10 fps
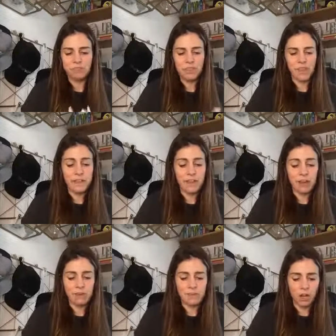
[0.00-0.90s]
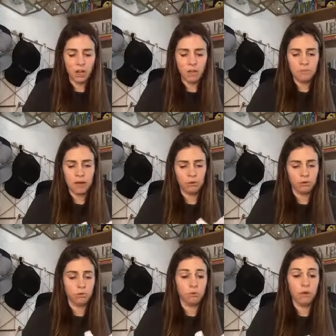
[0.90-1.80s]
and that was all
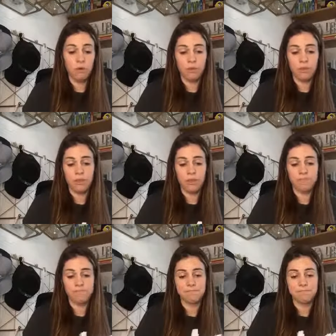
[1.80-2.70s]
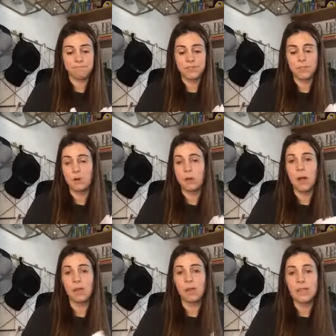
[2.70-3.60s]
about growth.
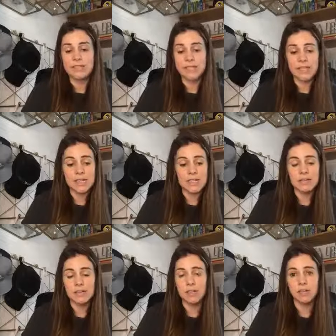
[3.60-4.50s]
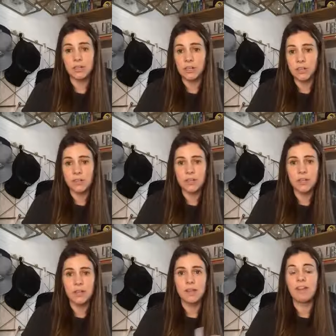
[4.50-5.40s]
So lesson learned,
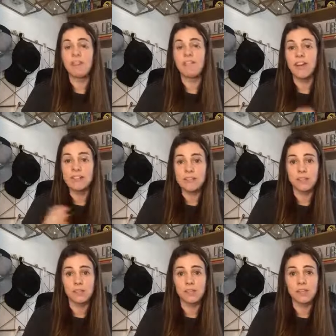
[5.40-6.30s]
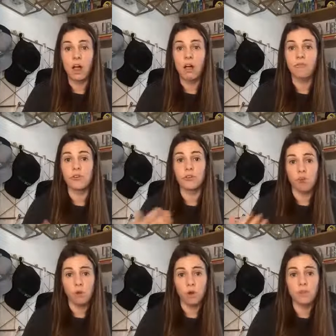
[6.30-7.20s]
invest in yourself,
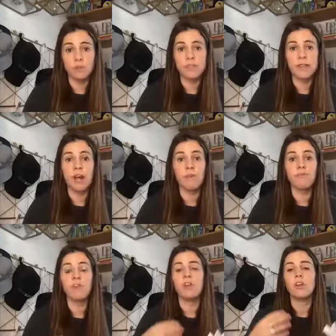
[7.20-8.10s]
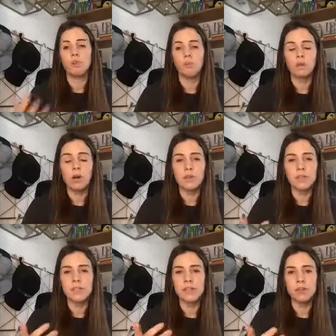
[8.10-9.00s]
grow yourself. Growth
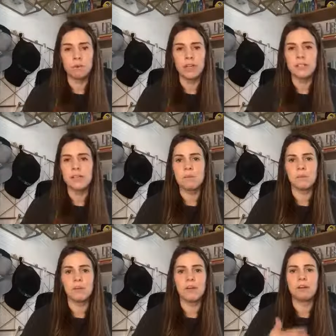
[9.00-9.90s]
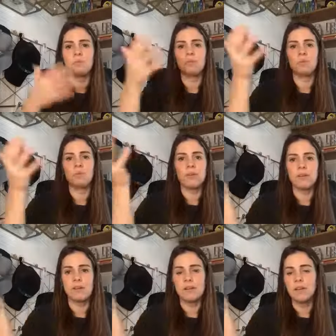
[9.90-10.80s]
is the great separator between